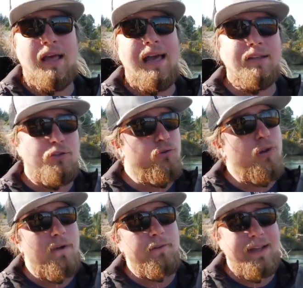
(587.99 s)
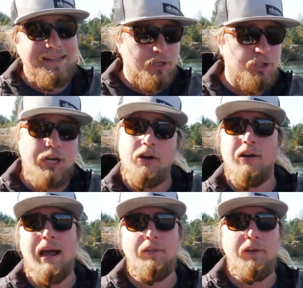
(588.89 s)
And do not forget to share
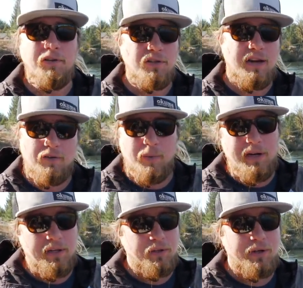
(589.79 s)
it out there so that everybody can